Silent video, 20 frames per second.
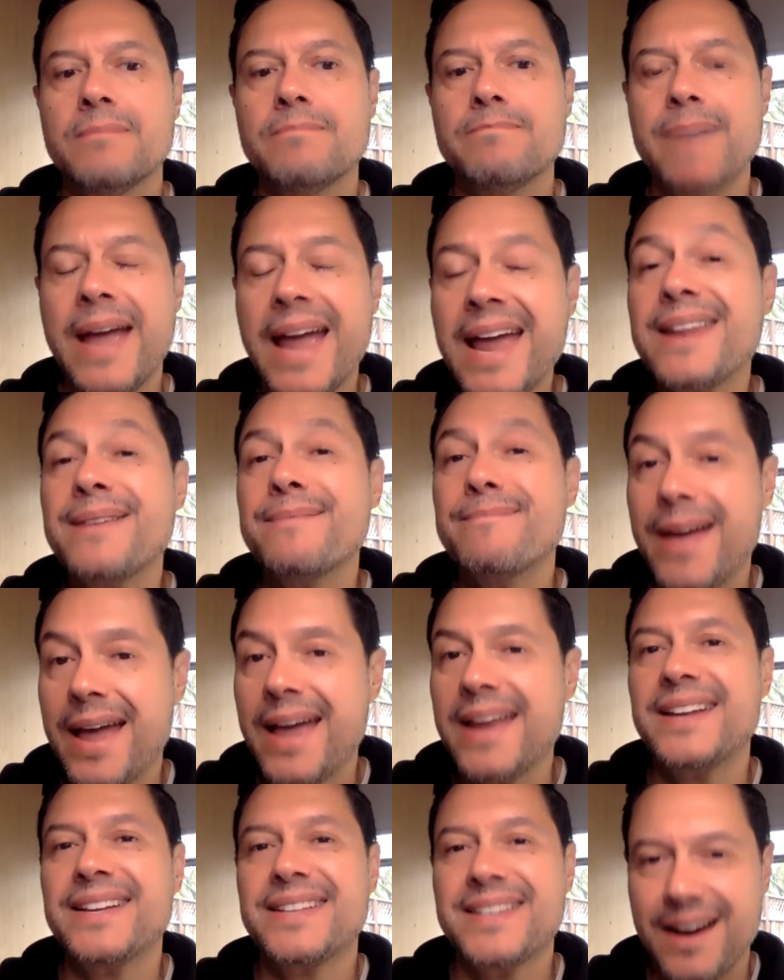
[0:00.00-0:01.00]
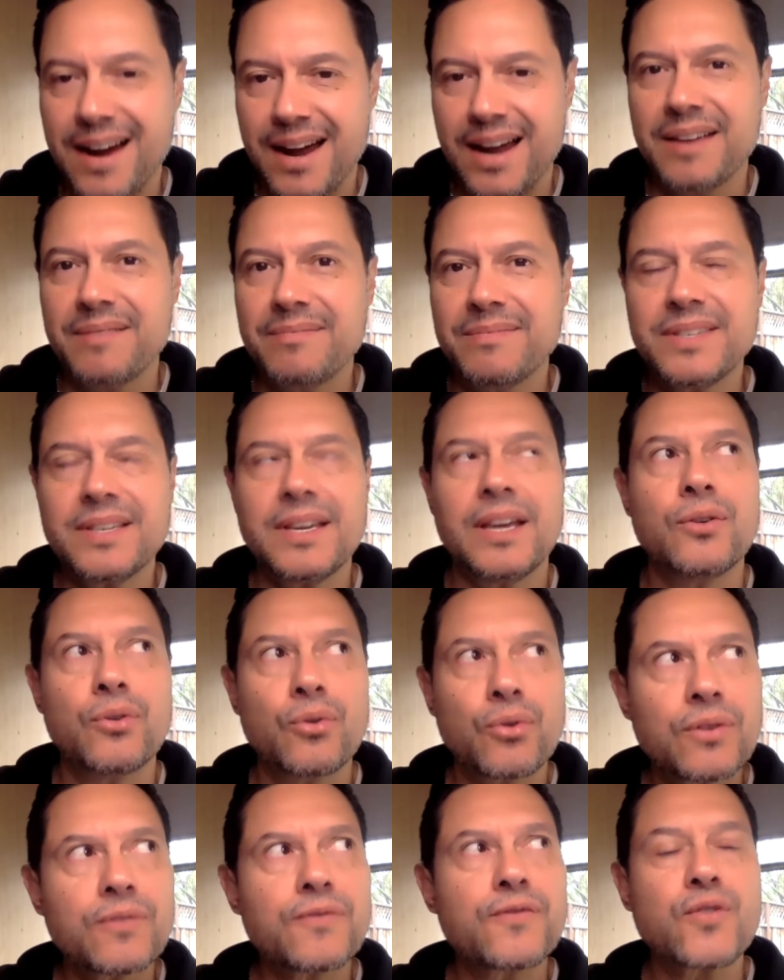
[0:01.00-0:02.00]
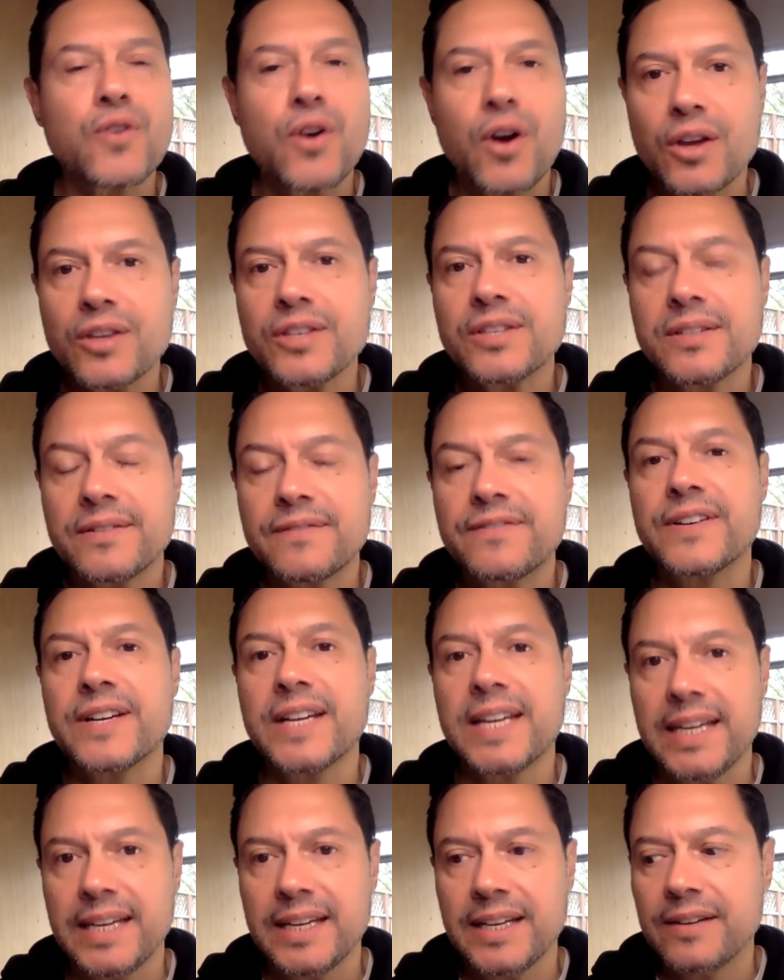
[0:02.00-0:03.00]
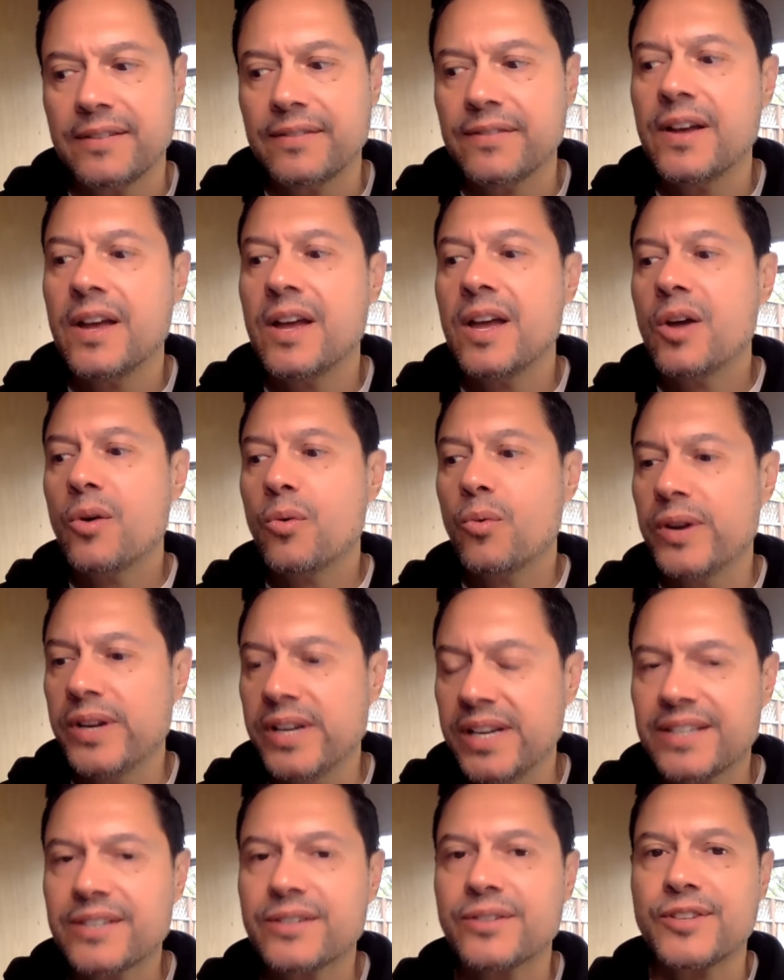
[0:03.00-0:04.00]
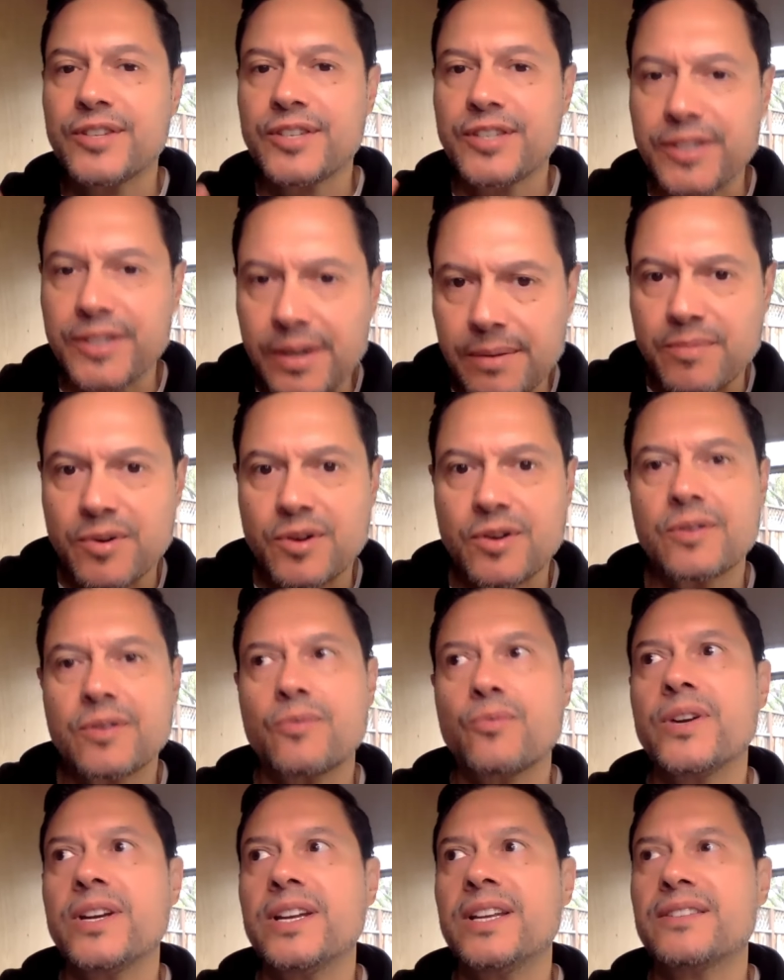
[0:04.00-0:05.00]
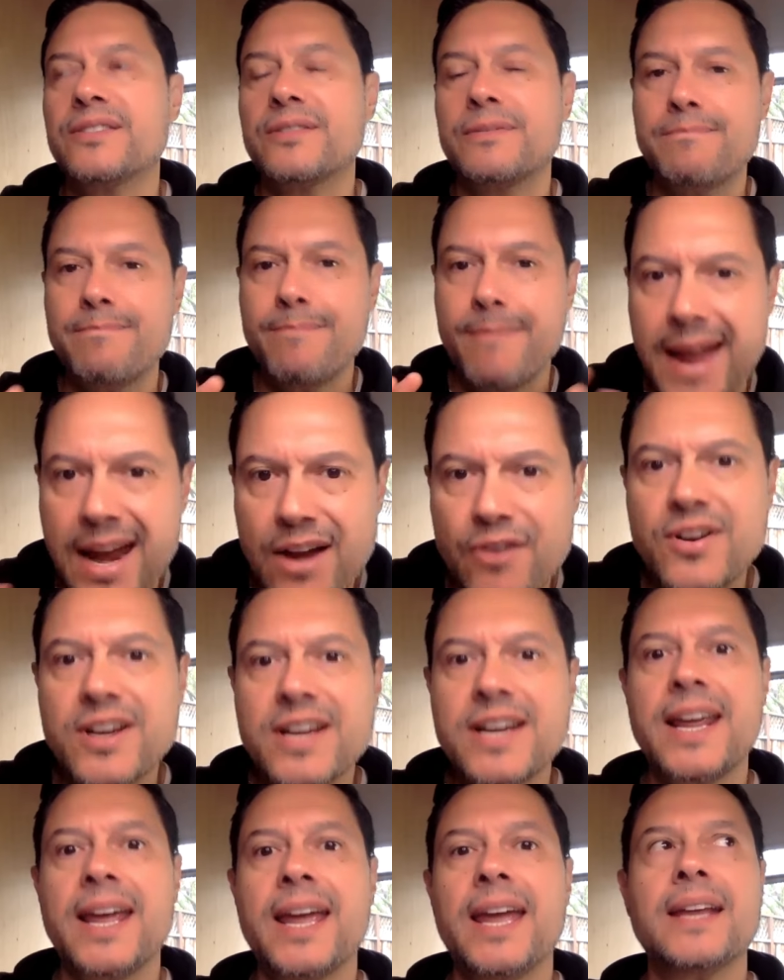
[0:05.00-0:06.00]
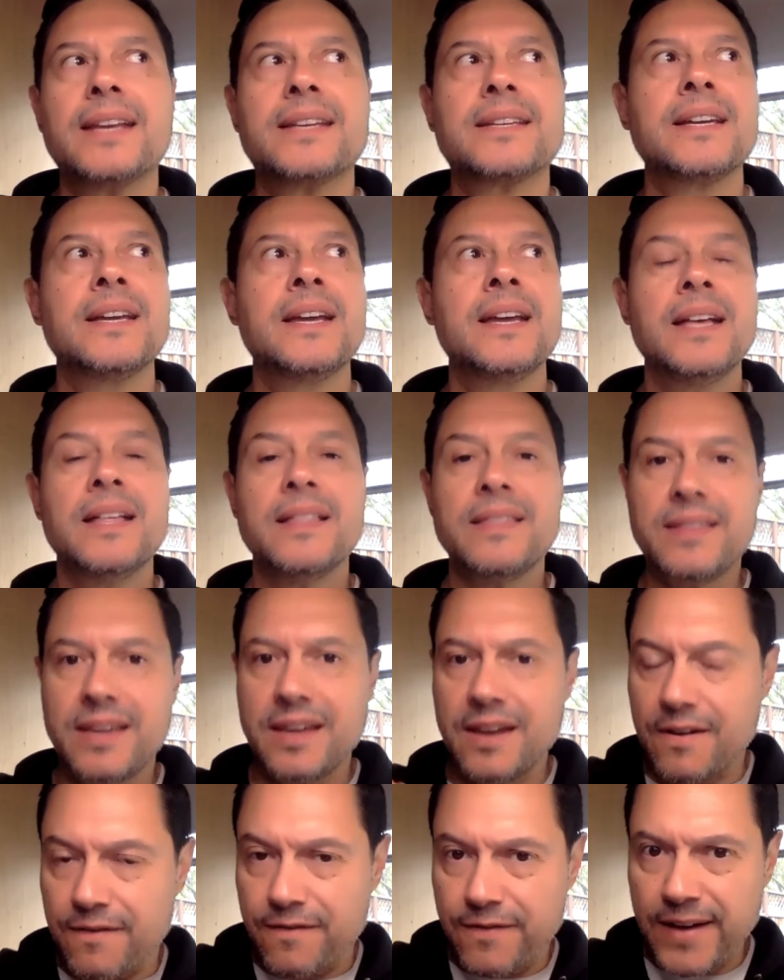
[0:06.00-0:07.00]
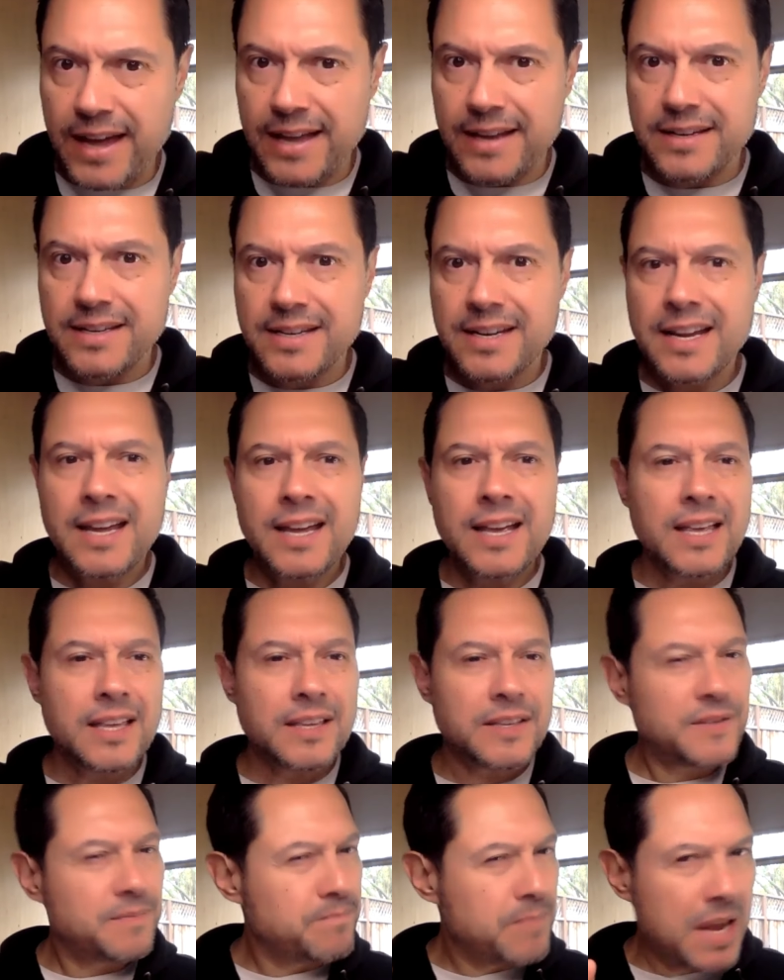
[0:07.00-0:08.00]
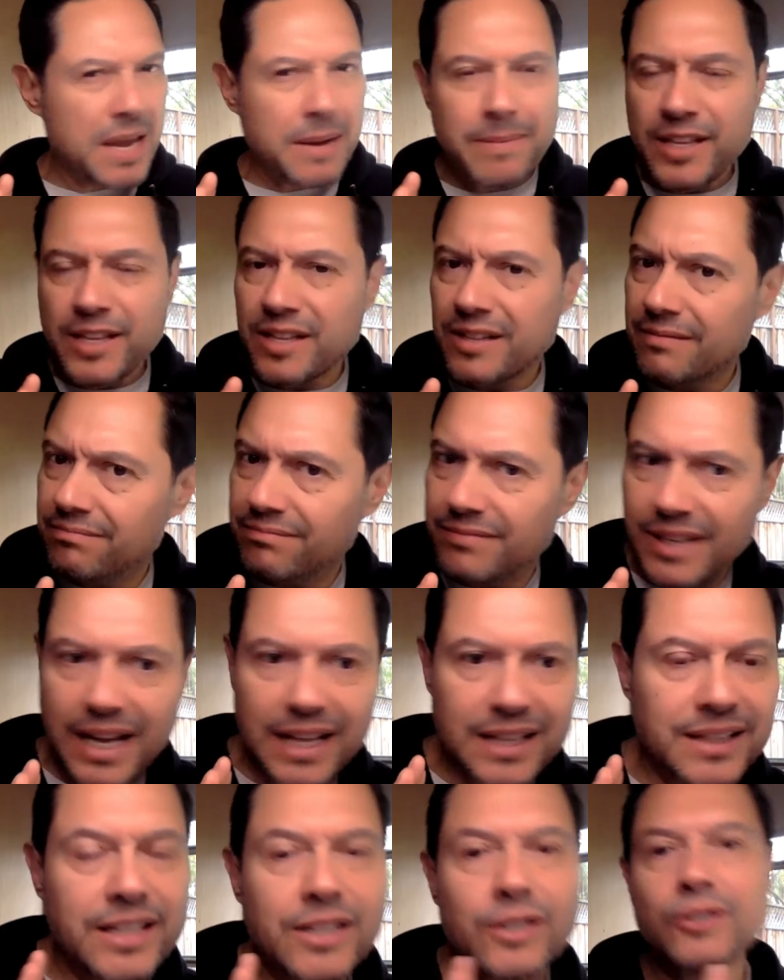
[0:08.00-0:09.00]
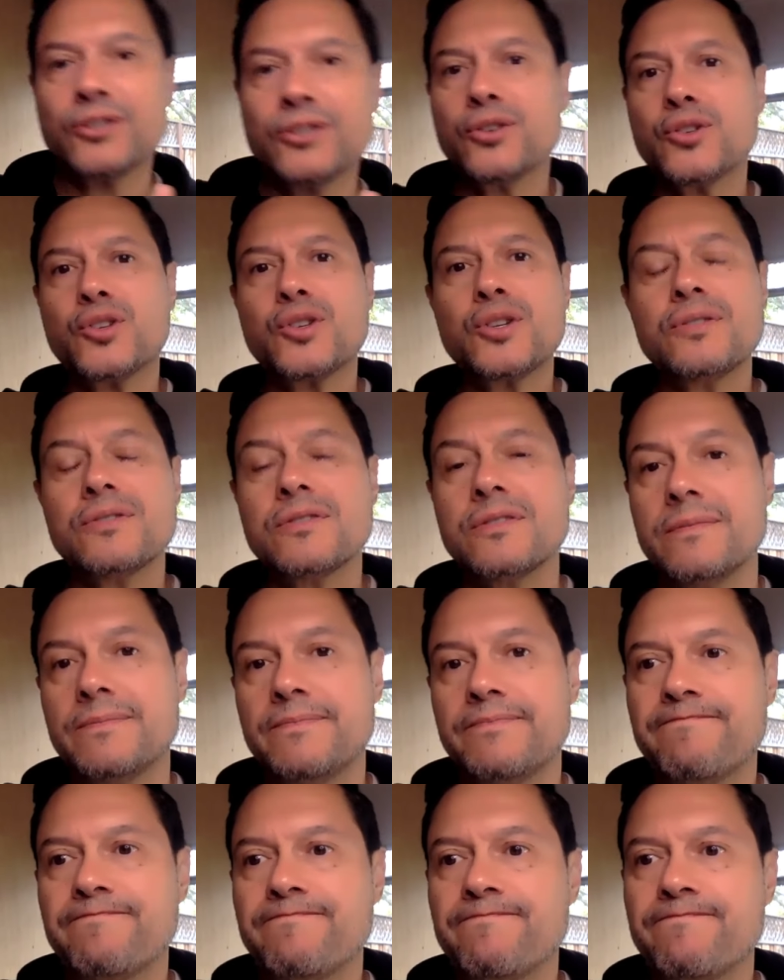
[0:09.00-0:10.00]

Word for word: Many, many times, in order for us to forgive, we need to simmer. We need to marinate the event. It's maybe a little too soon